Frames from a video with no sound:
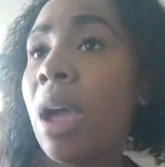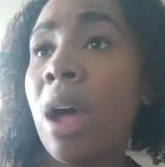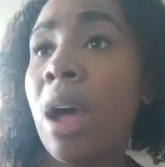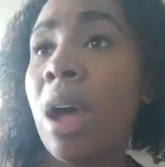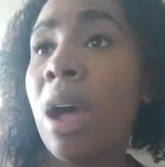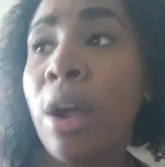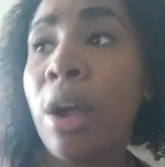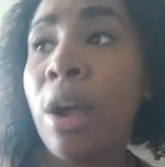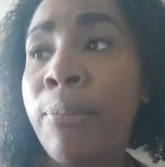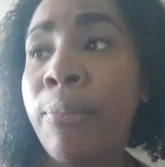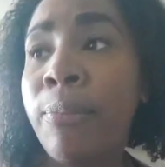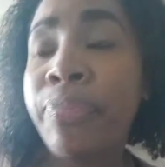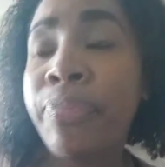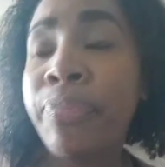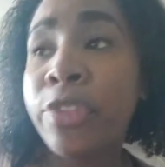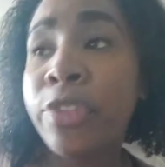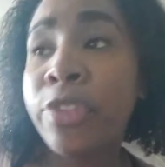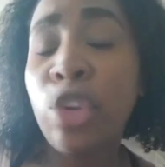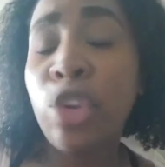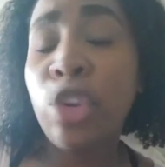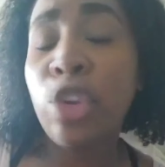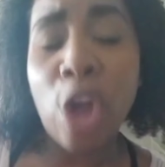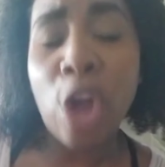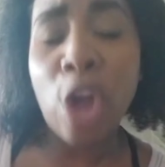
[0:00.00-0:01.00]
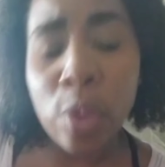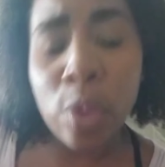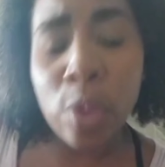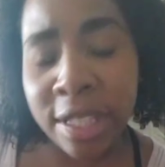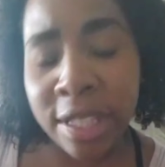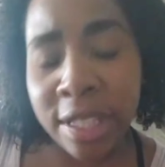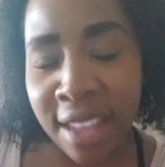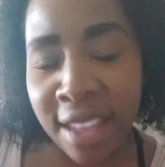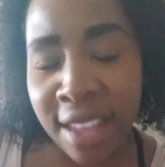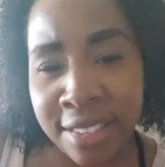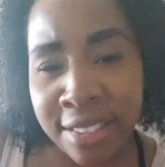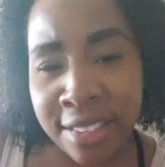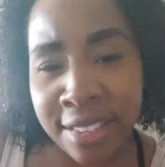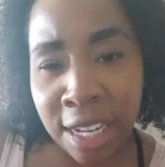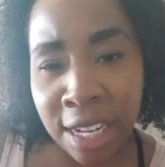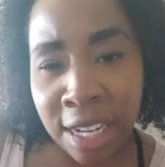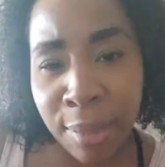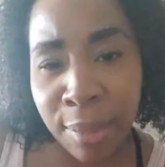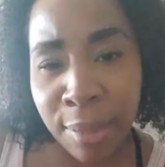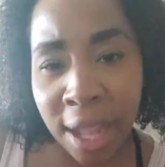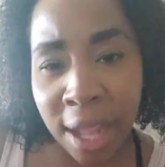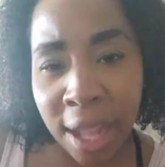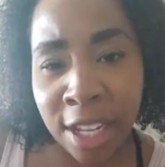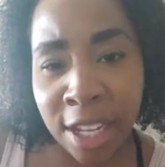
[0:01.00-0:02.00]
You don't want to test
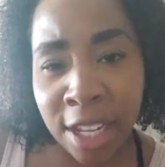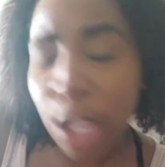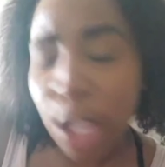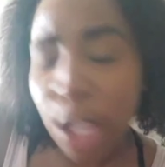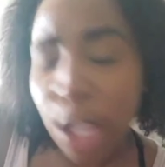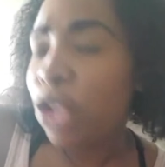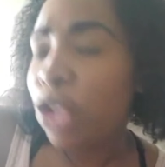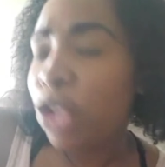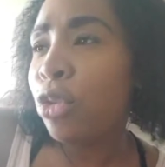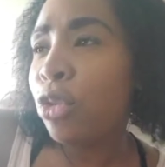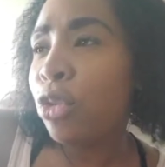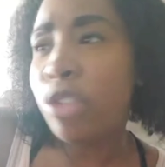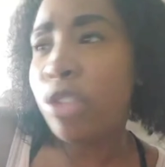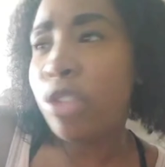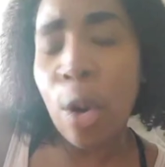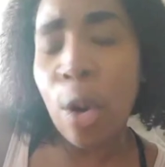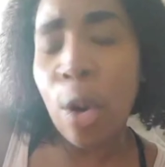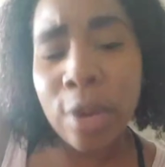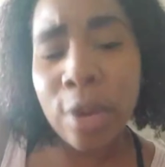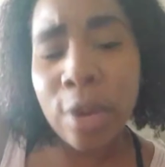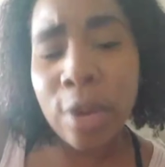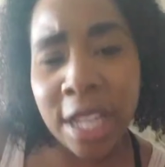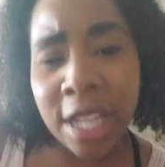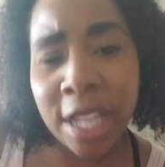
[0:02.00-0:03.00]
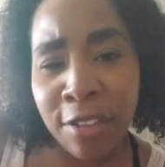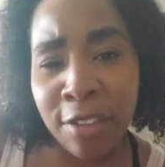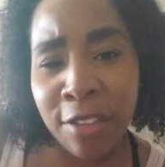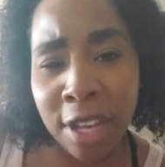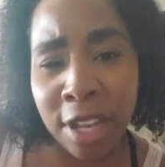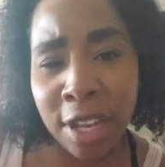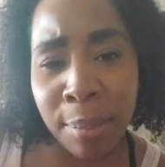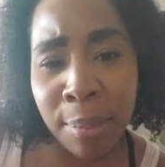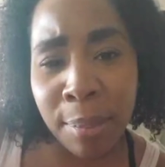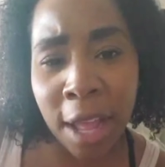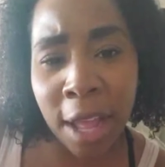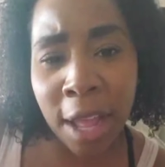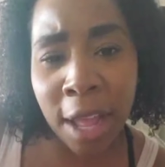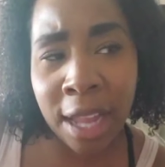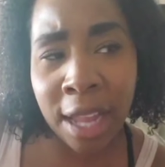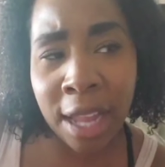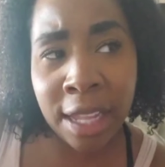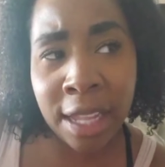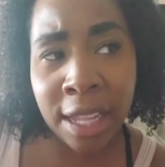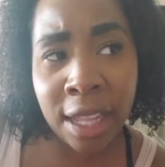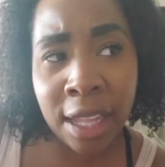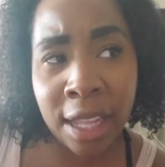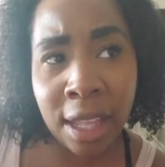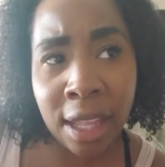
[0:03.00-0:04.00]
anybody. You don't want to give
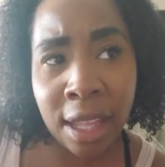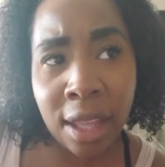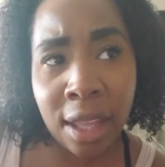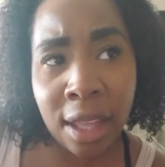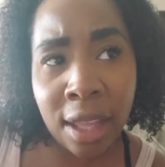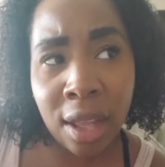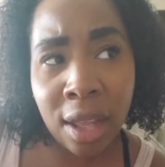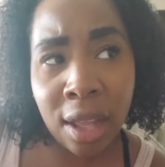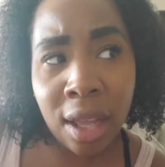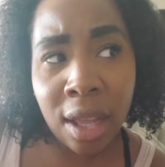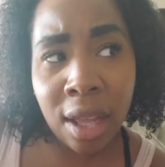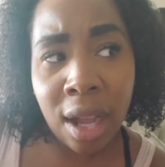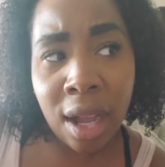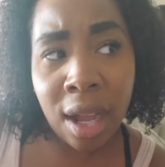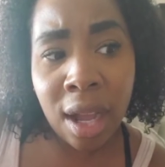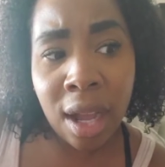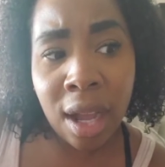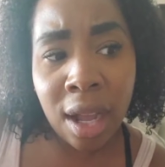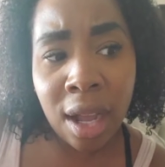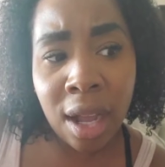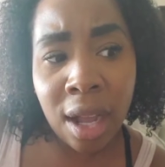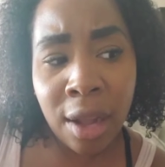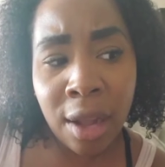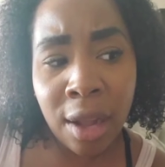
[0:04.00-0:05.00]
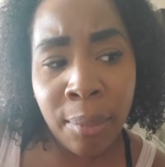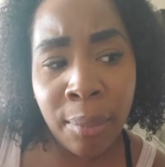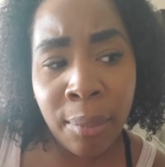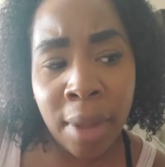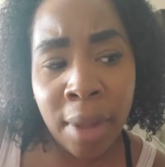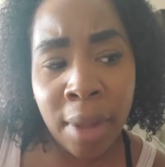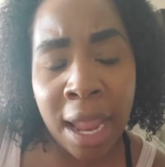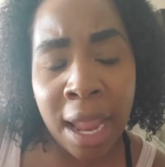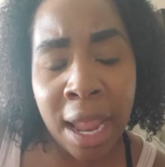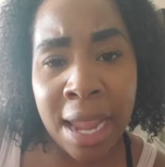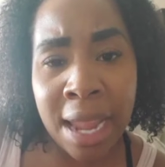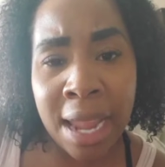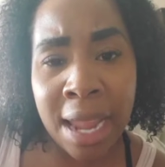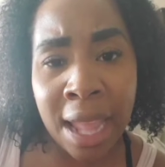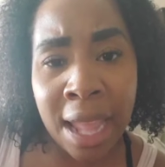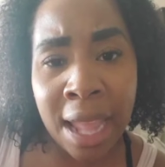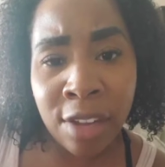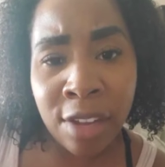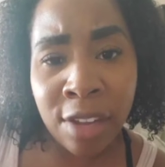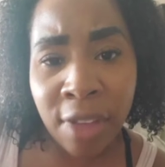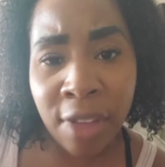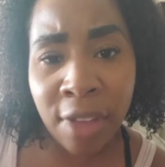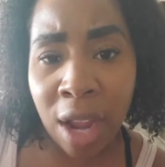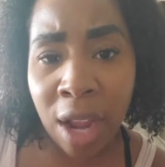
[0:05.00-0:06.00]
anybody an
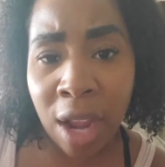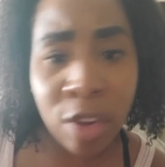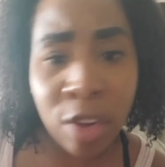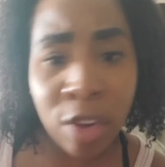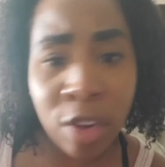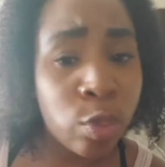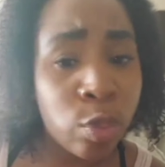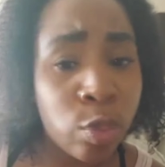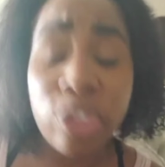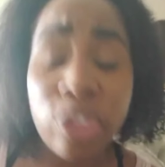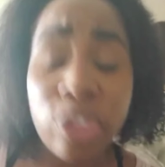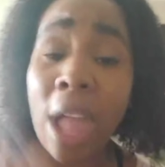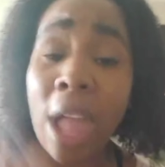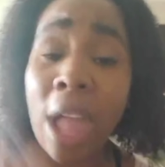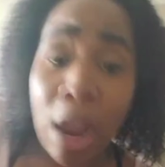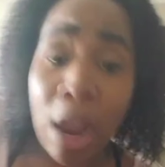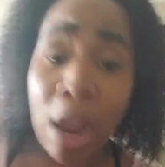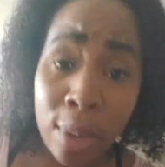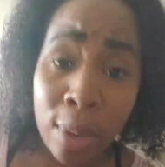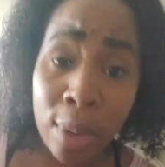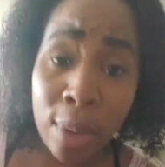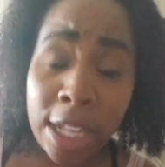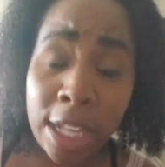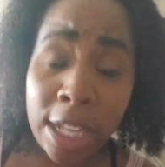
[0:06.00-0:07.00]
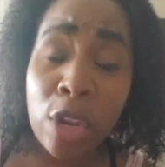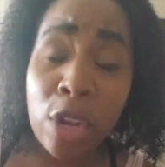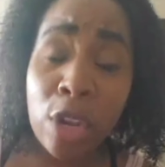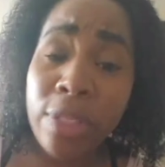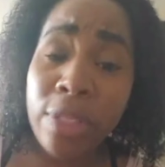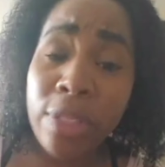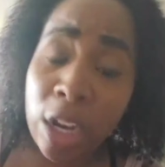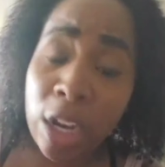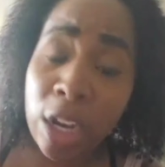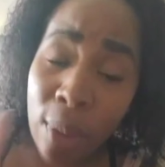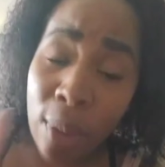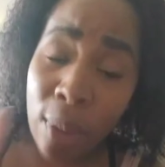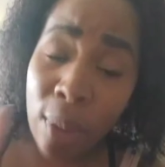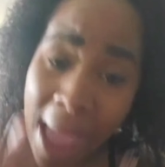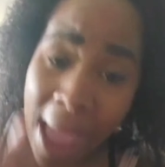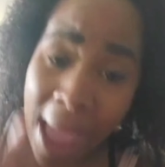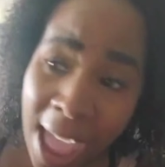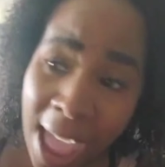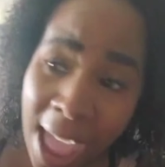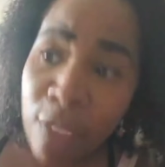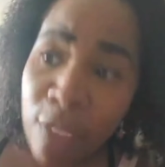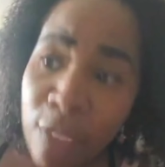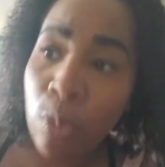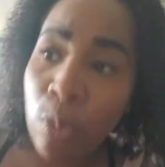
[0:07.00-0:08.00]
antivirus, which I already know they don't
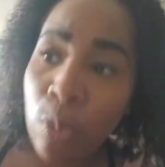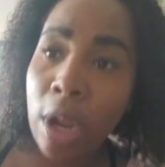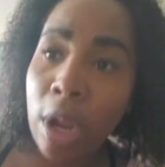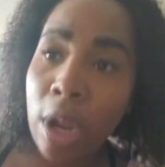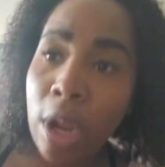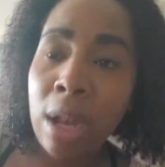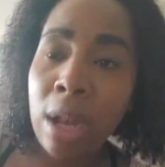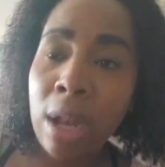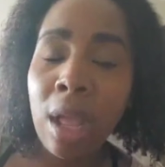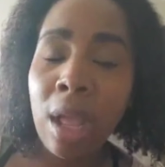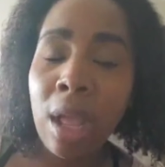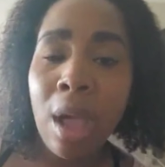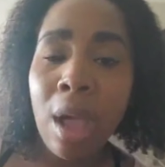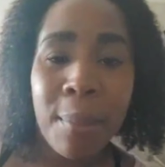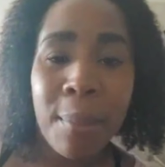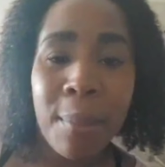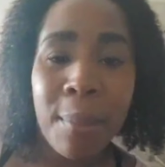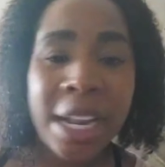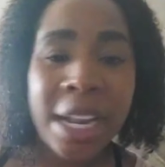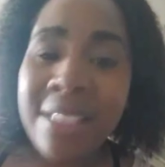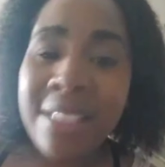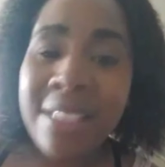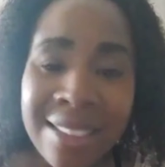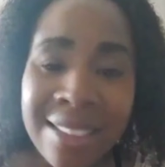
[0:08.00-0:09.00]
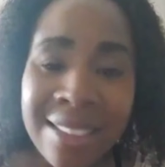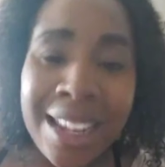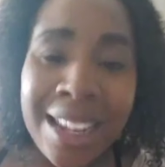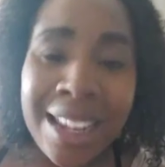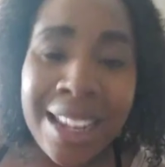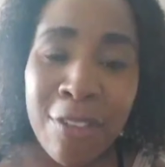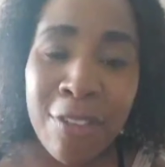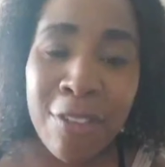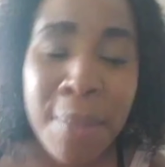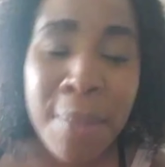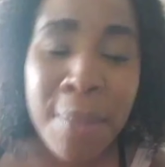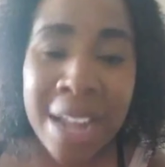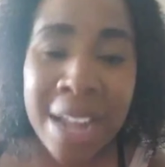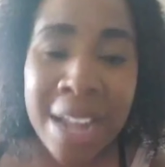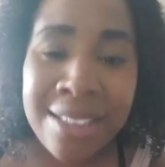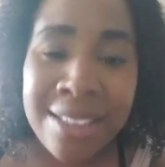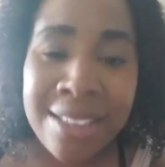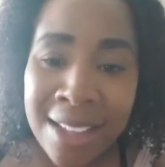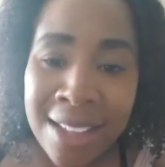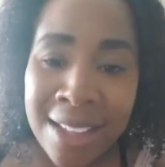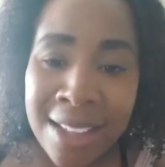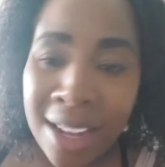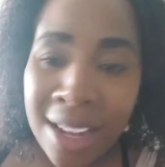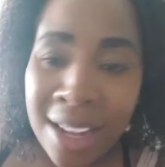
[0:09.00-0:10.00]
have one, but it doesn't even
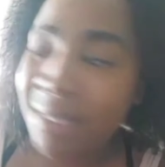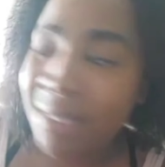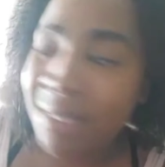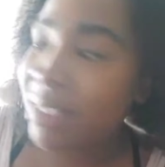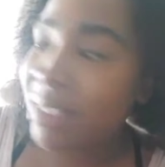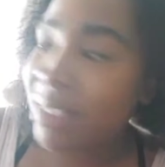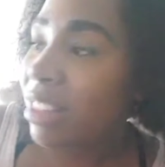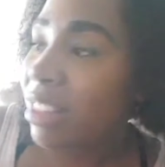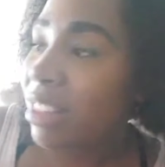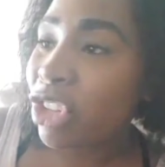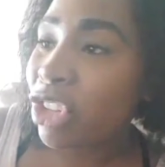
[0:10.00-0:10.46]
make sense